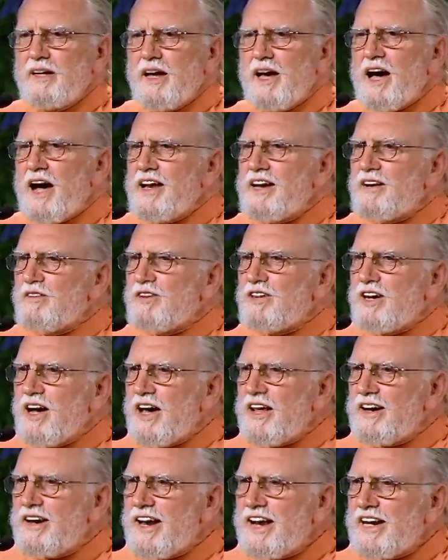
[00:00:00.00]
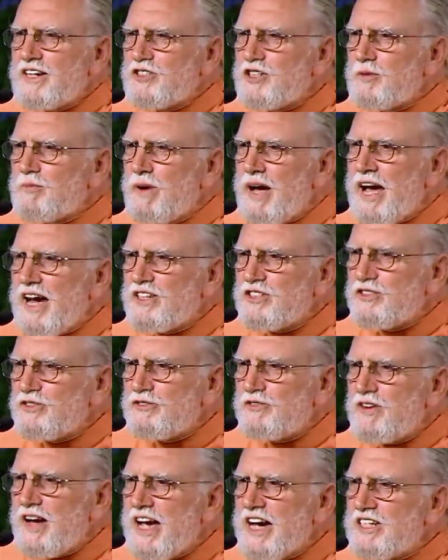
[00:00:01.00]
I never got an answer back so
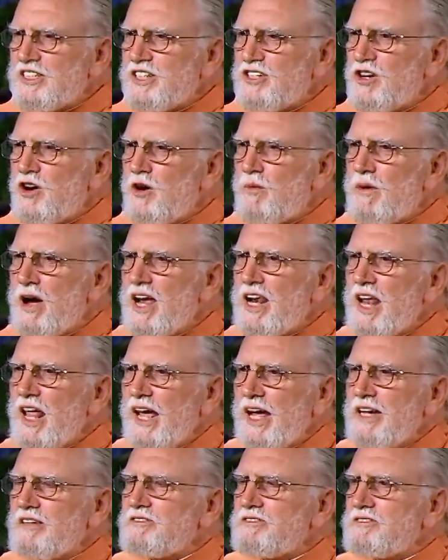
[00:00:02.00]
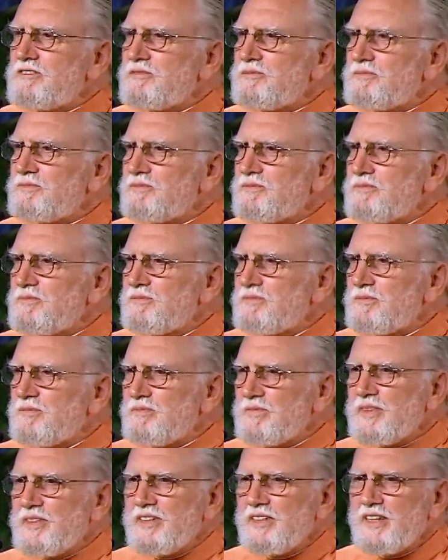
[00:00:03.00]
fast in all my life.
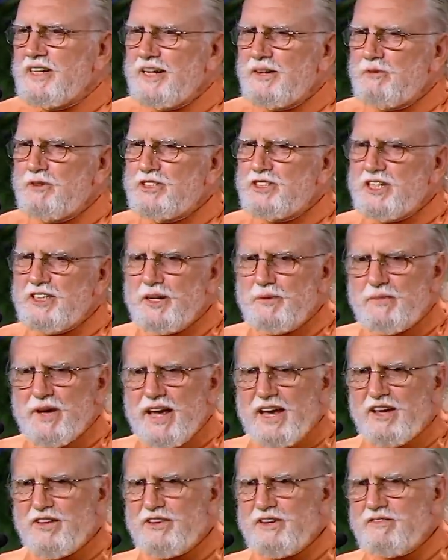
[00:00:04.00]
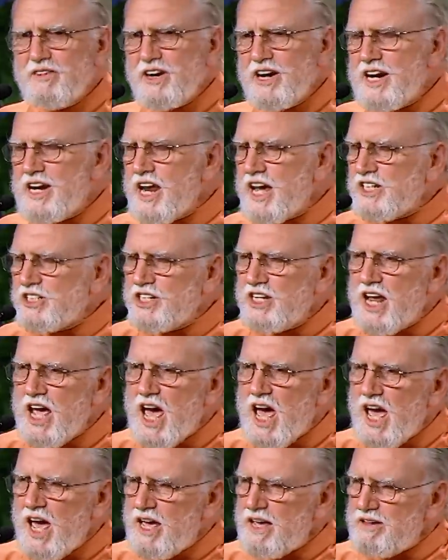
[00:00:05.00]
It was in the mail the very next
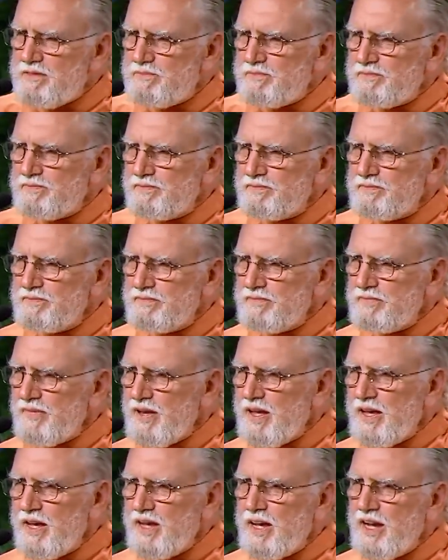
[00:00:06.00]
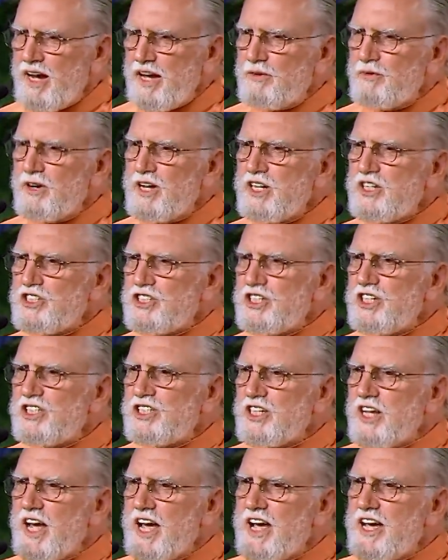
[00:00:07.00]
day. And what did she
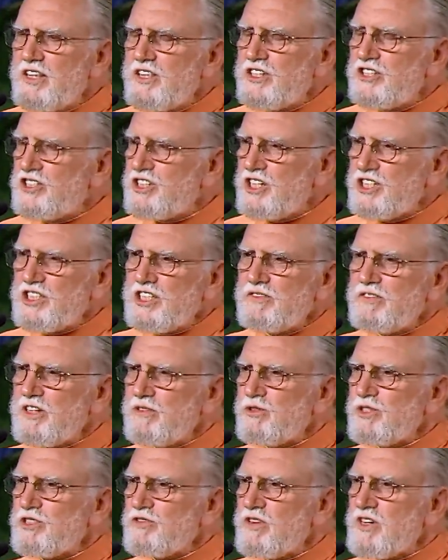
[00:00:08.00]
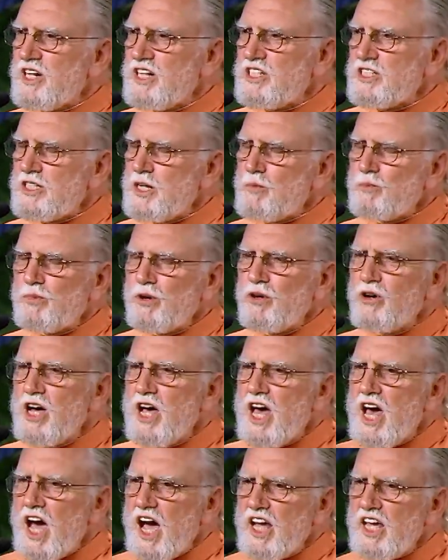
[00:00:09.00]
say? The gist of it was very simple
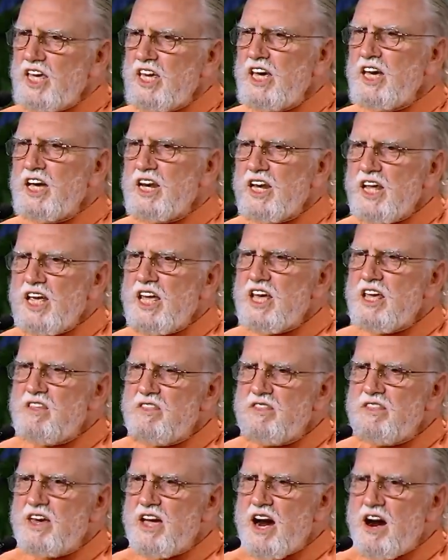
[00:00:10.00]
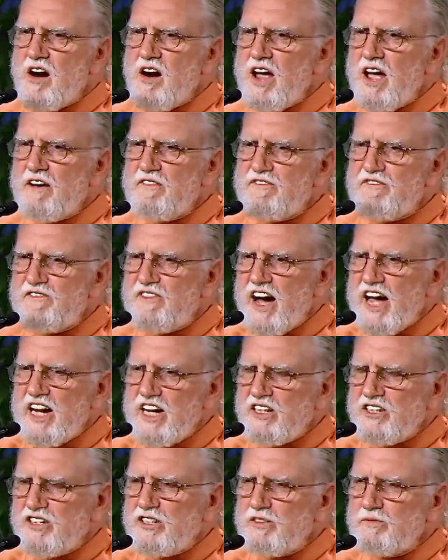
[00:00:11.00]
get in there and
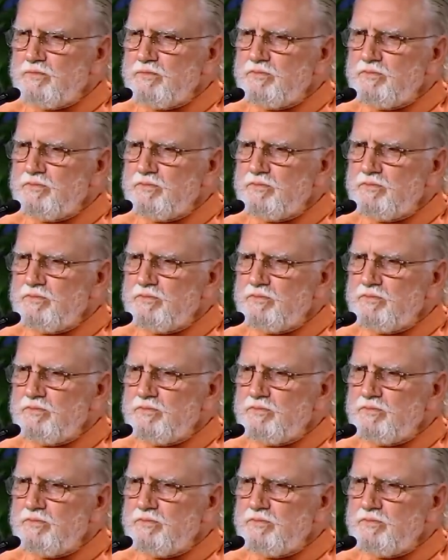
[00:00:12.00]
fight.